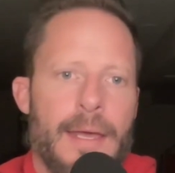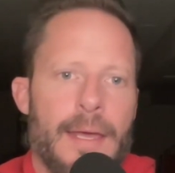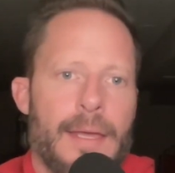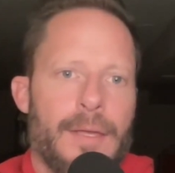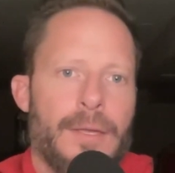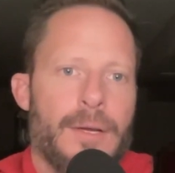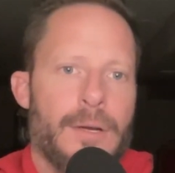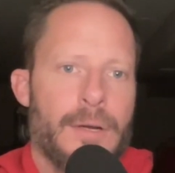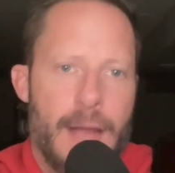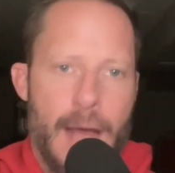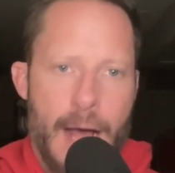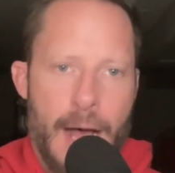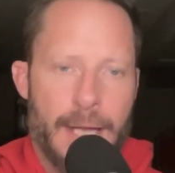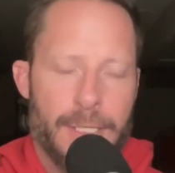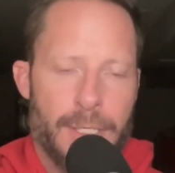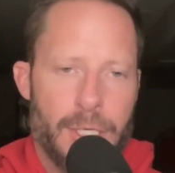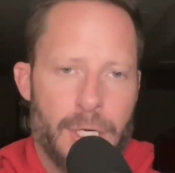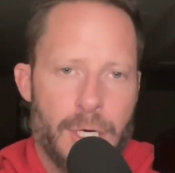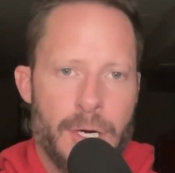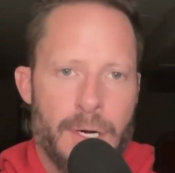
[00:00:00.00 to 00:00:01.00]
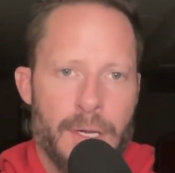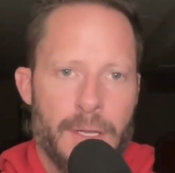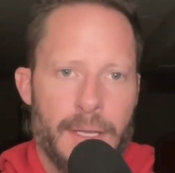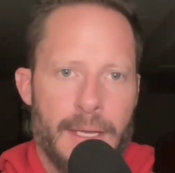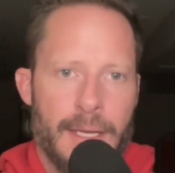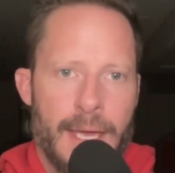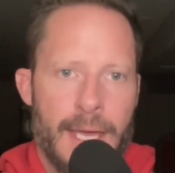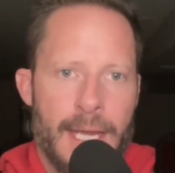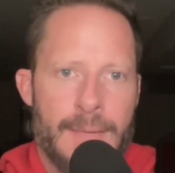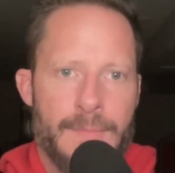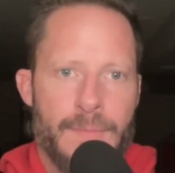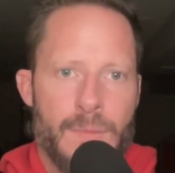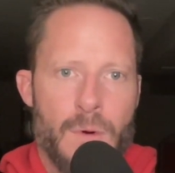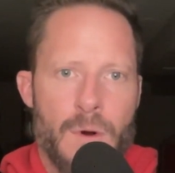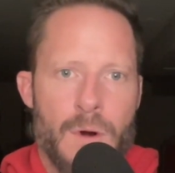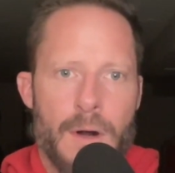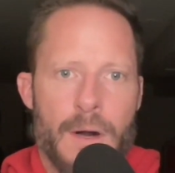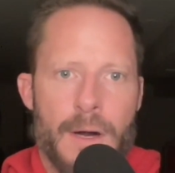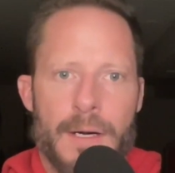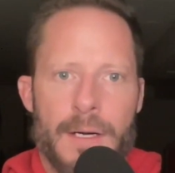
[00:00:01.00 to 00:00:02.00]
You're not journaling
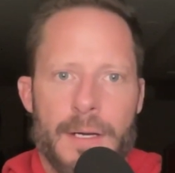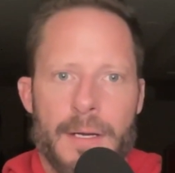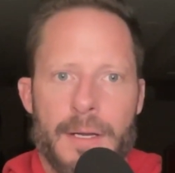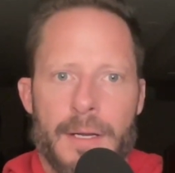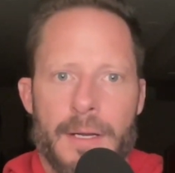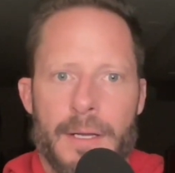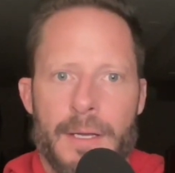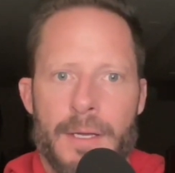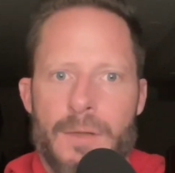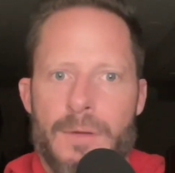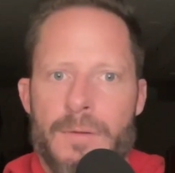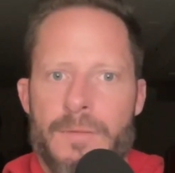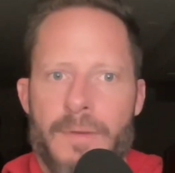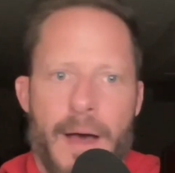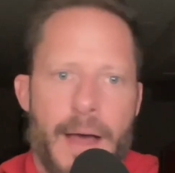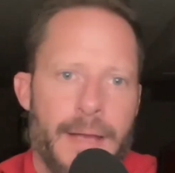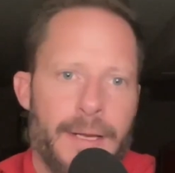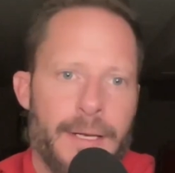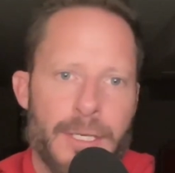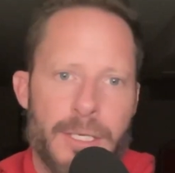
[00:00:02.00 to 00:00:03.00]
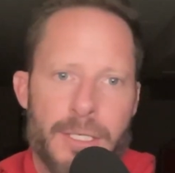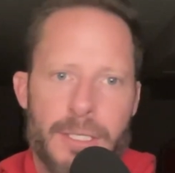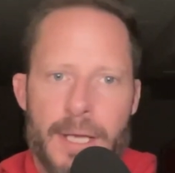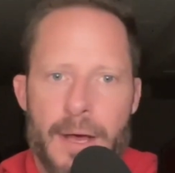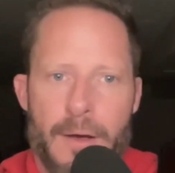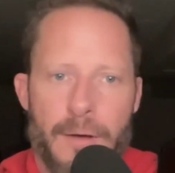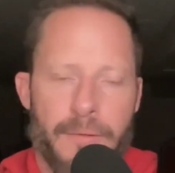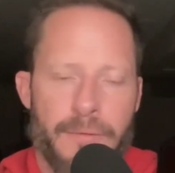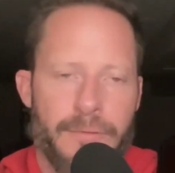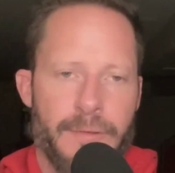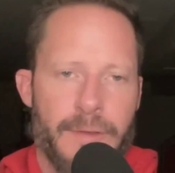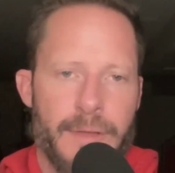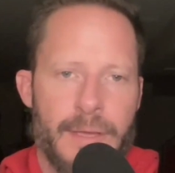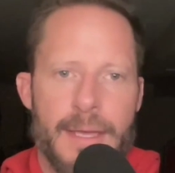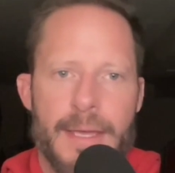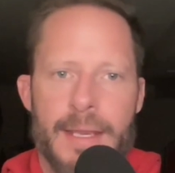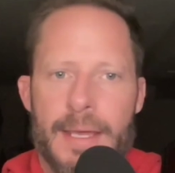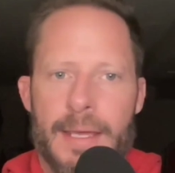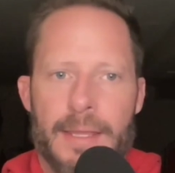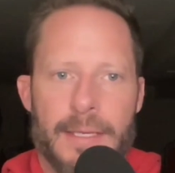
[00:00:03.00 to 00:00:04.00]
anymore. You find yourself
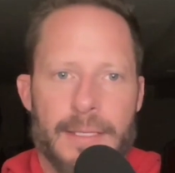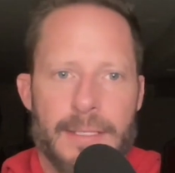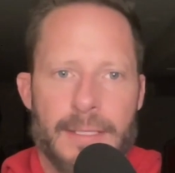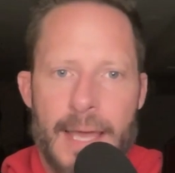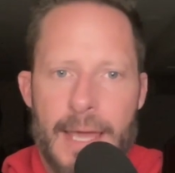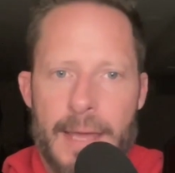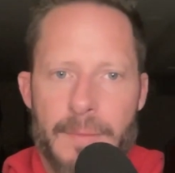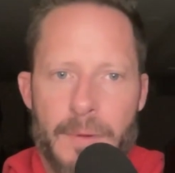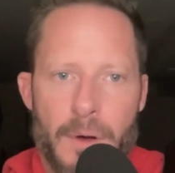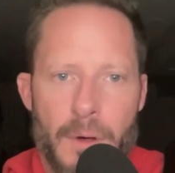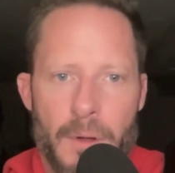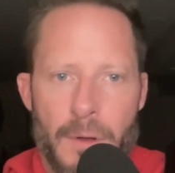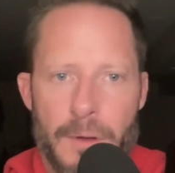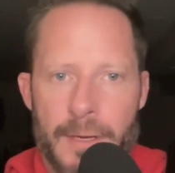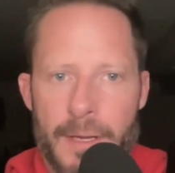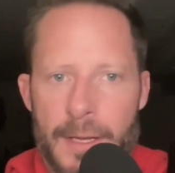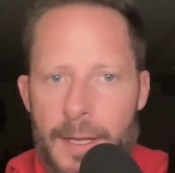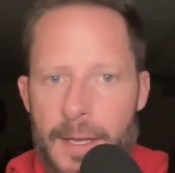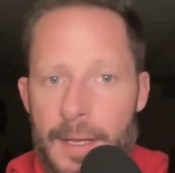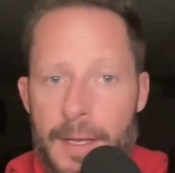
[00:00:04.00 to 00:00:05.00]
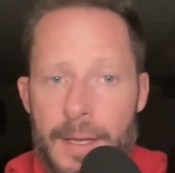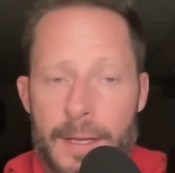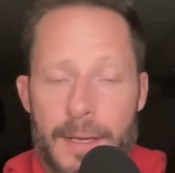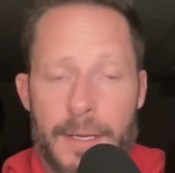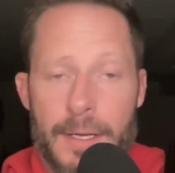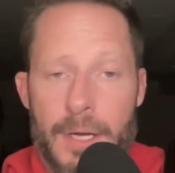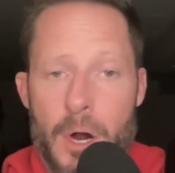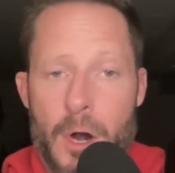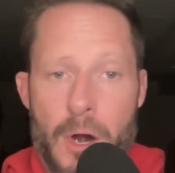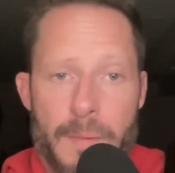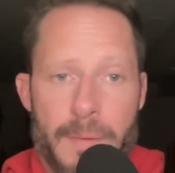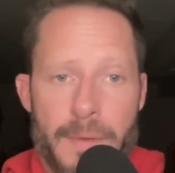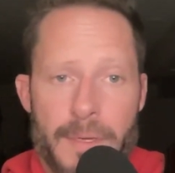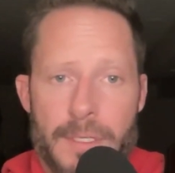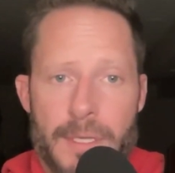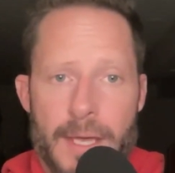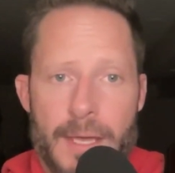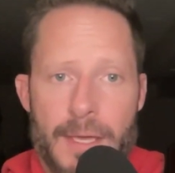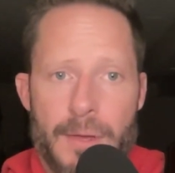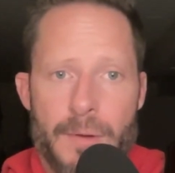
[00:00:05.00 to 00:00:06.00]
eating the same old garbage
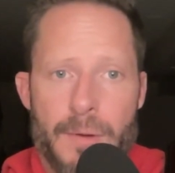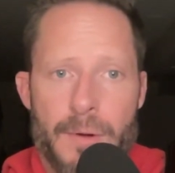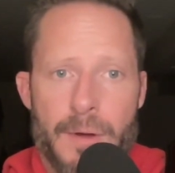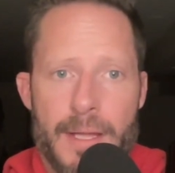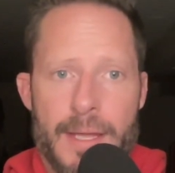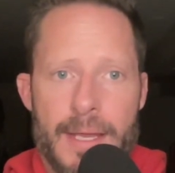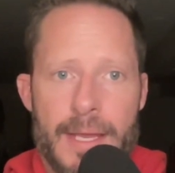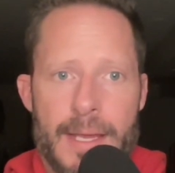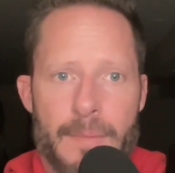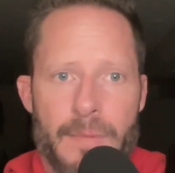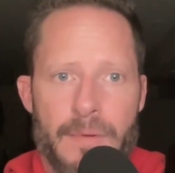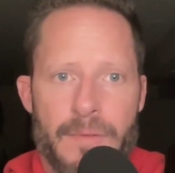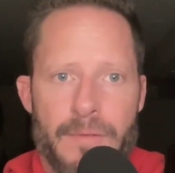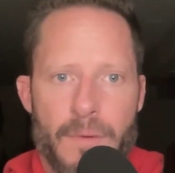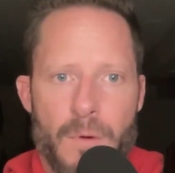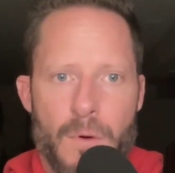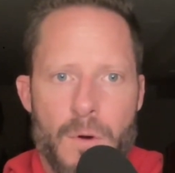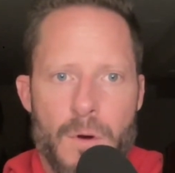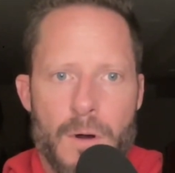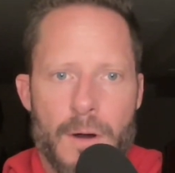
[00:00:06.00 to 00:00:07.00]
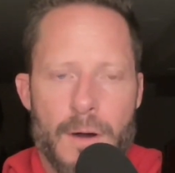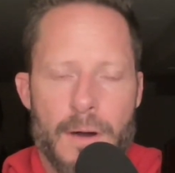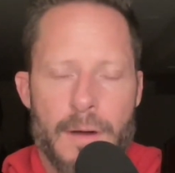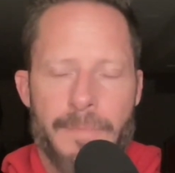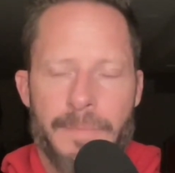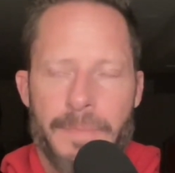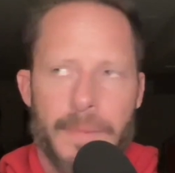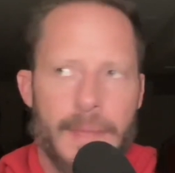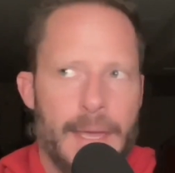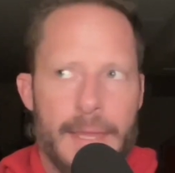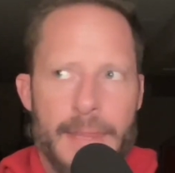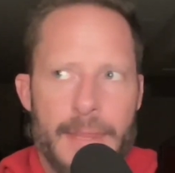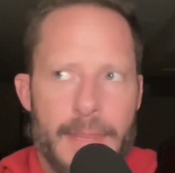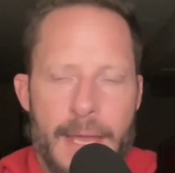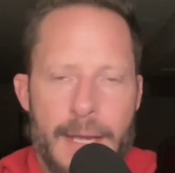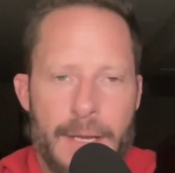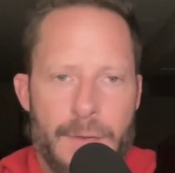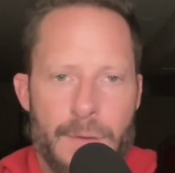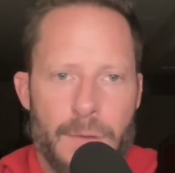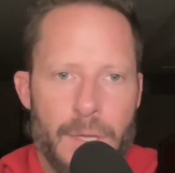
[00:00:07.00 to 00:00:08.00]
that you were eating before. And
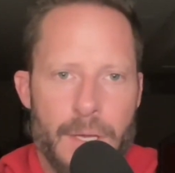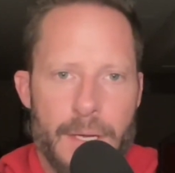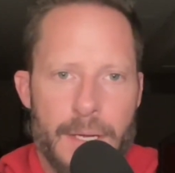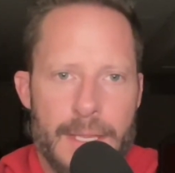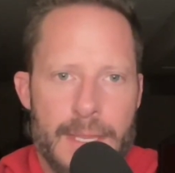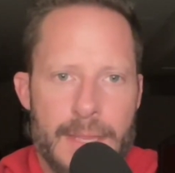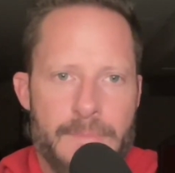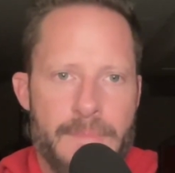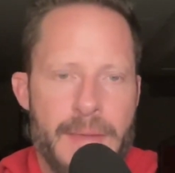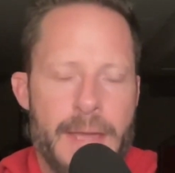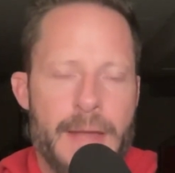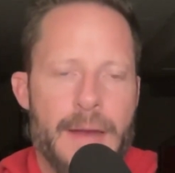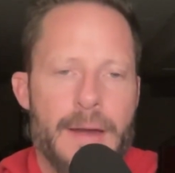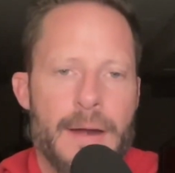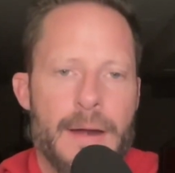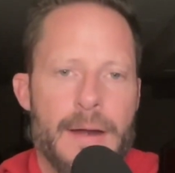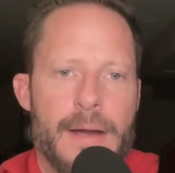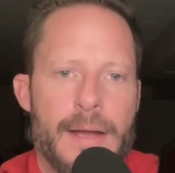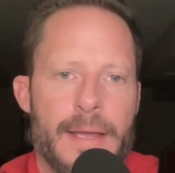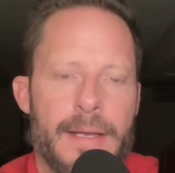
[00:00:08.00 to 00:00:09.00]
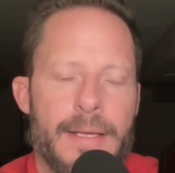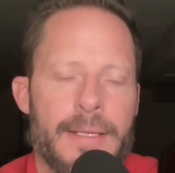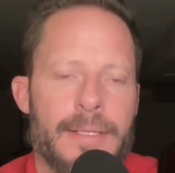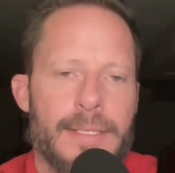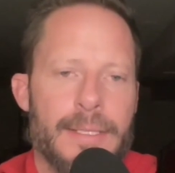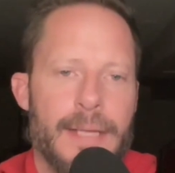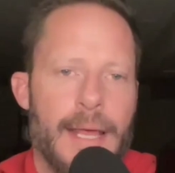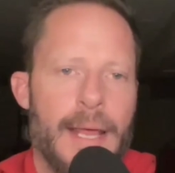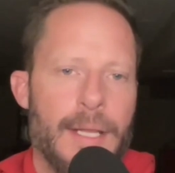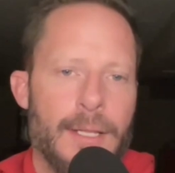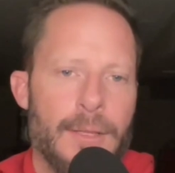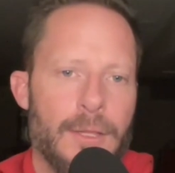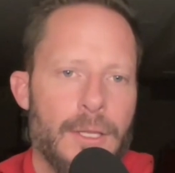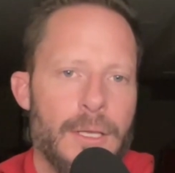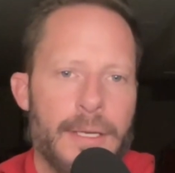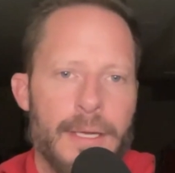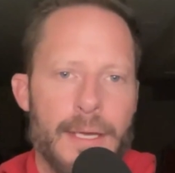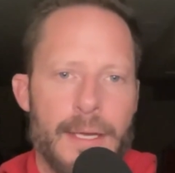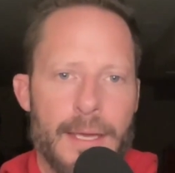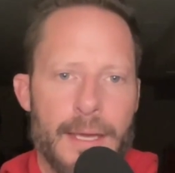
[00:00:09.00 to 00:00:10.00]
then you look in the mirror, and instead of
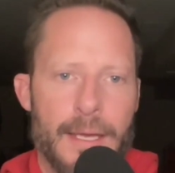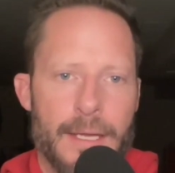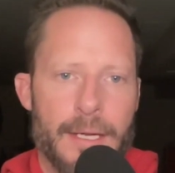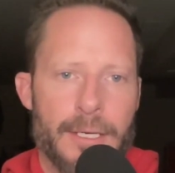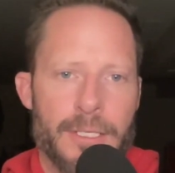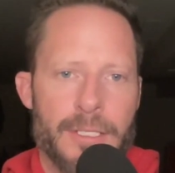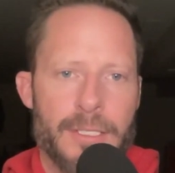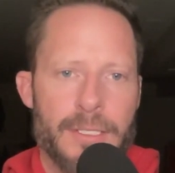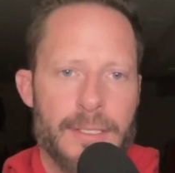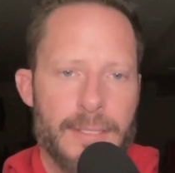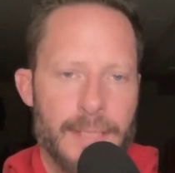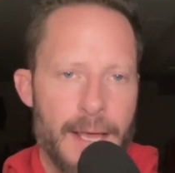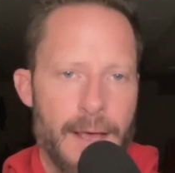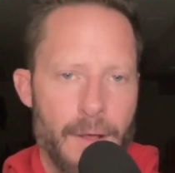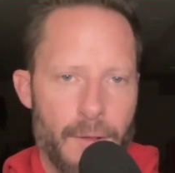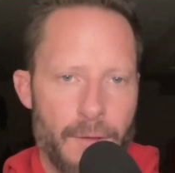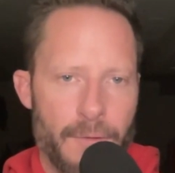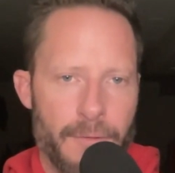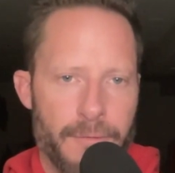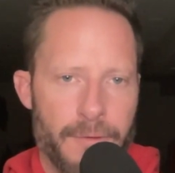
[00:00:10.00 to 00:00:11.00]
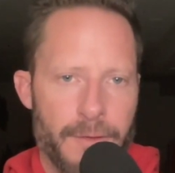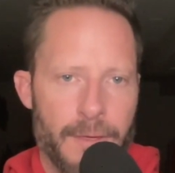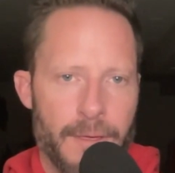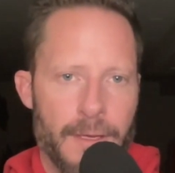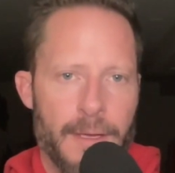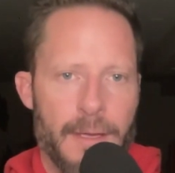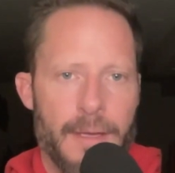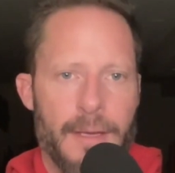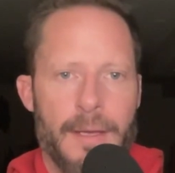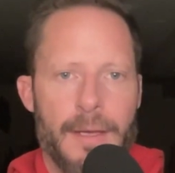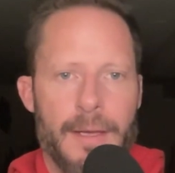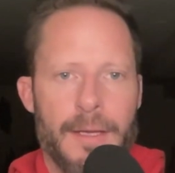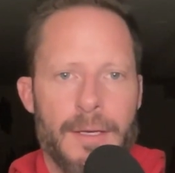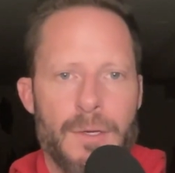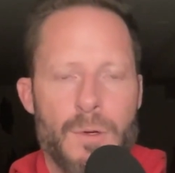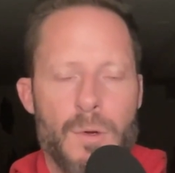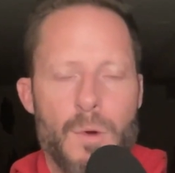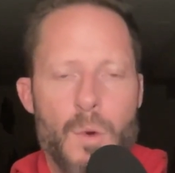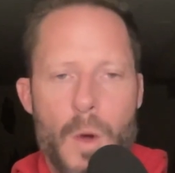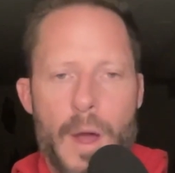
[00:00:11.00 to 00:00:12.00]
looking at yourself and
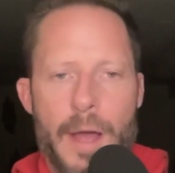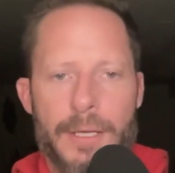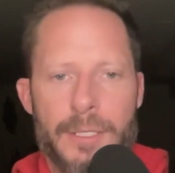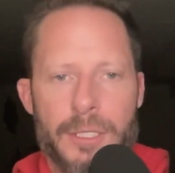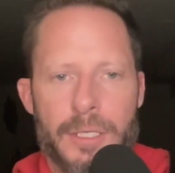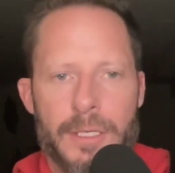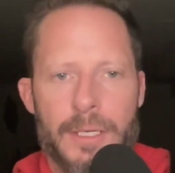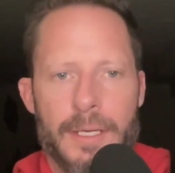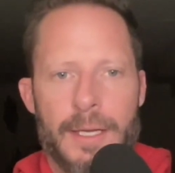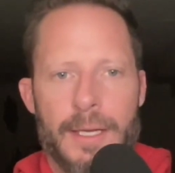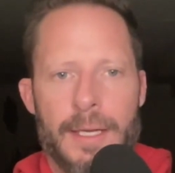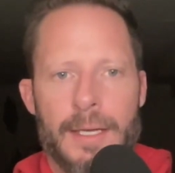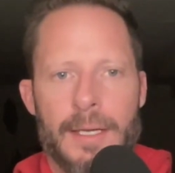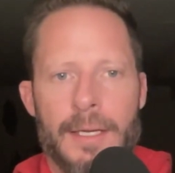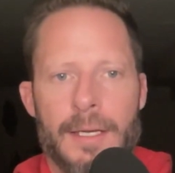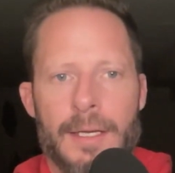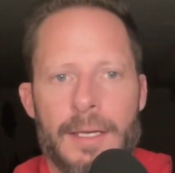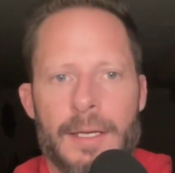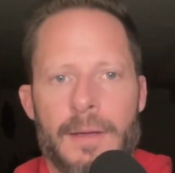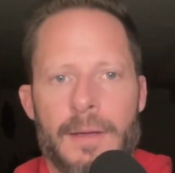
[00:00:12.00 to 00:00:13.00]
questioning